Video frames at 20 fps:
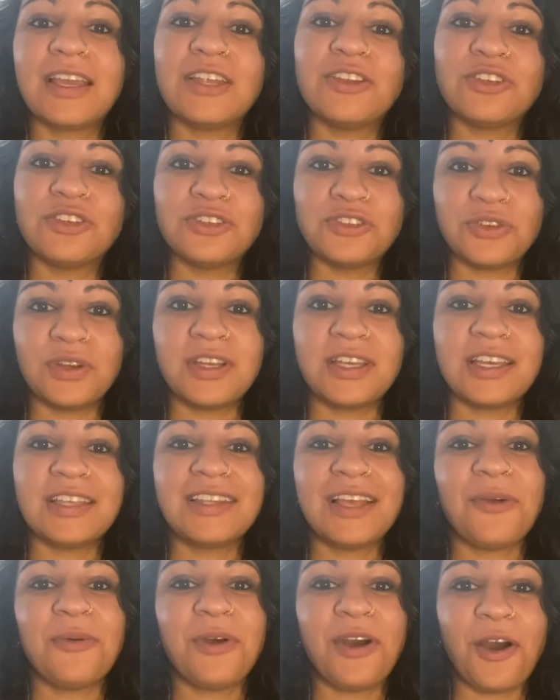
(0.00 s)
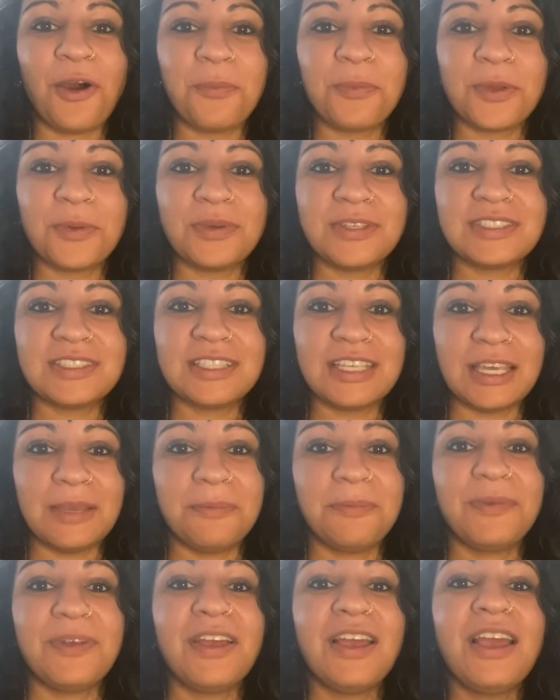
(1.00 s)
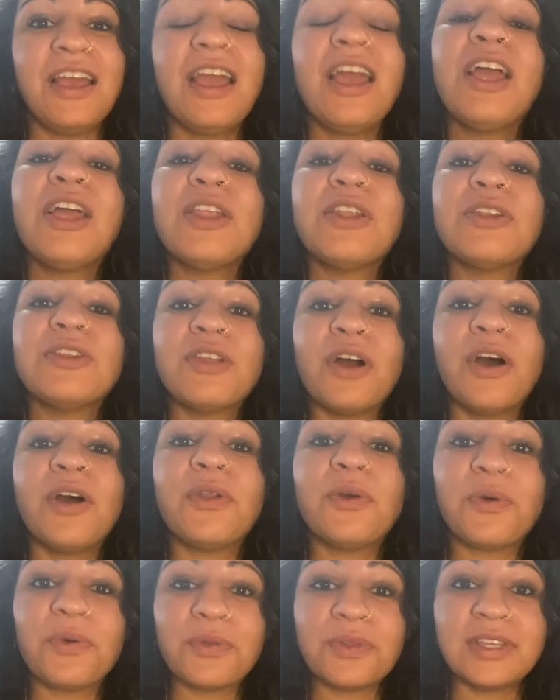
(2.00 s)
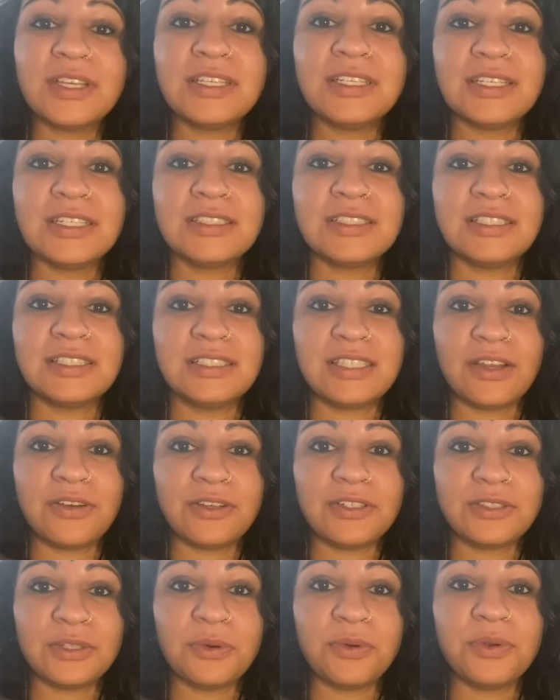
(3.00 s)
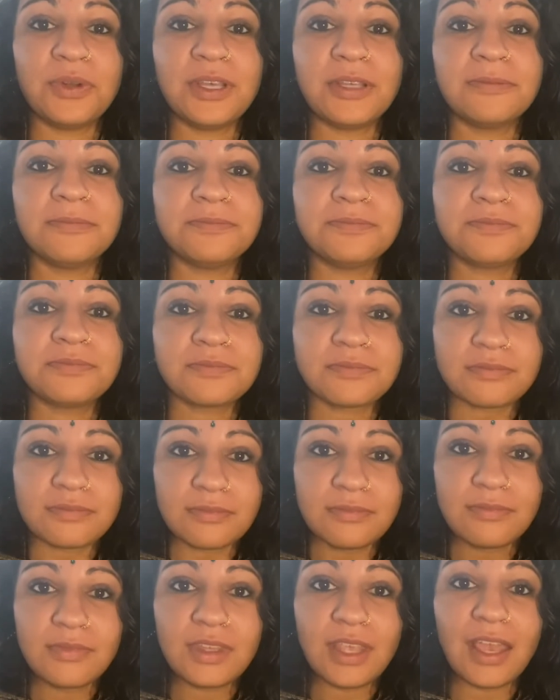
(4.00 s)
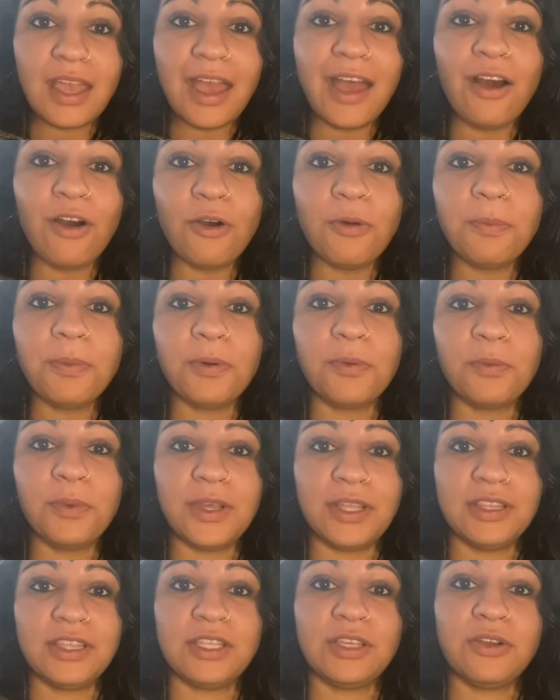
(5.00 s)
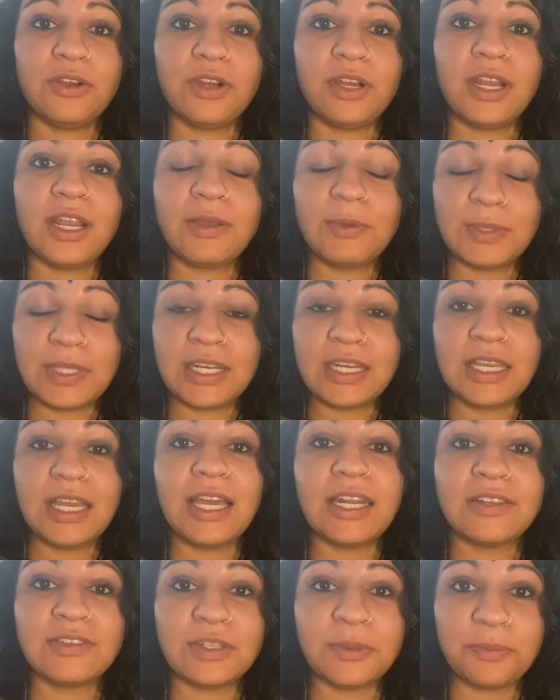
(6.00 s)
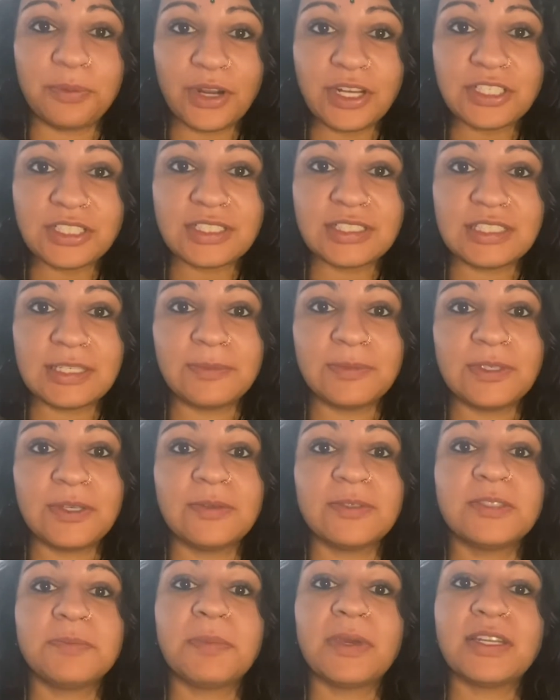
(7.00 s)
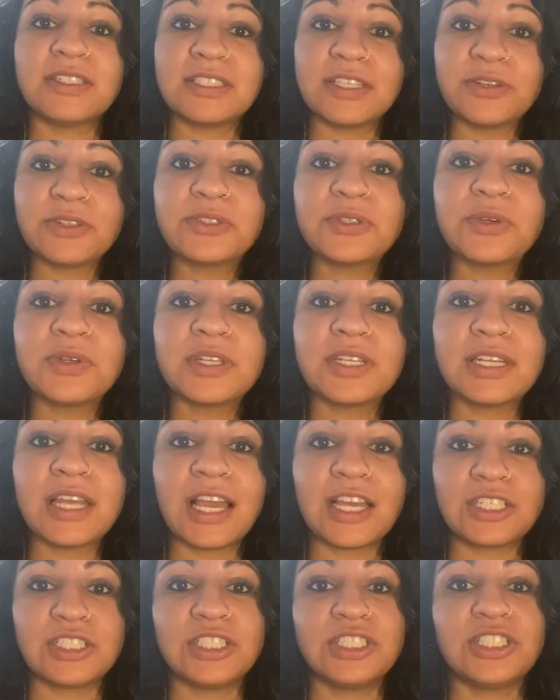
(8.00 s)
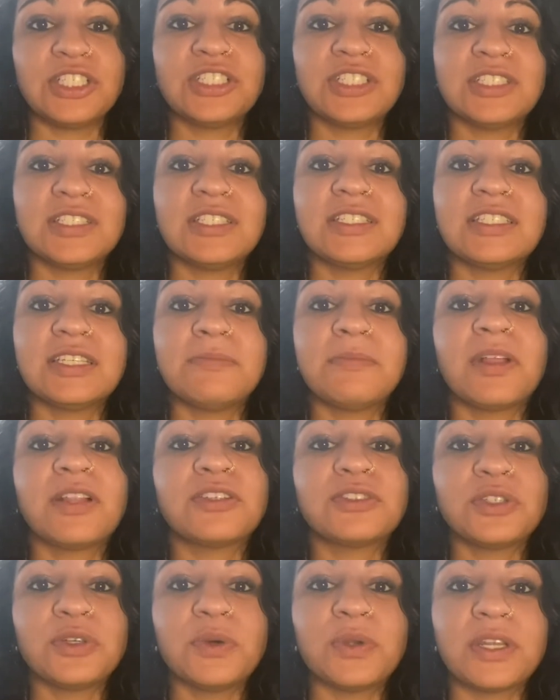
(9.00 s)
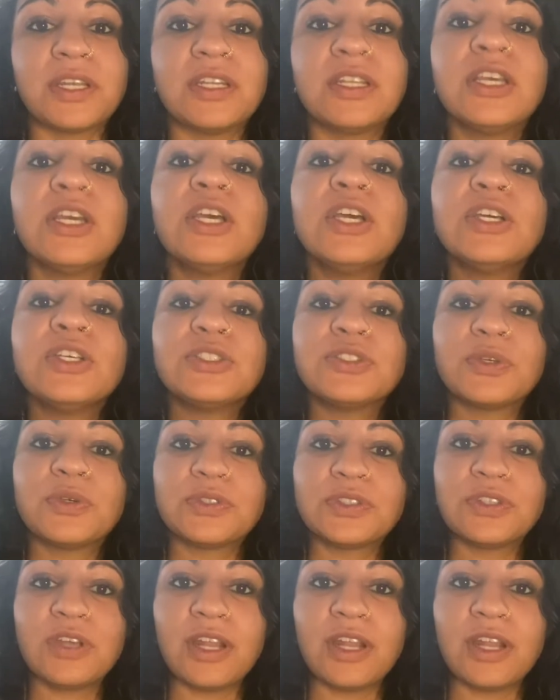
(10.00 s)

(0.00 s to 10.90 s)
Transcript: you drink, and that will help you with sleep. Not only does the serotonin help with any kind of depression symptoms, but serotonin actually changes into melatonin. So it's not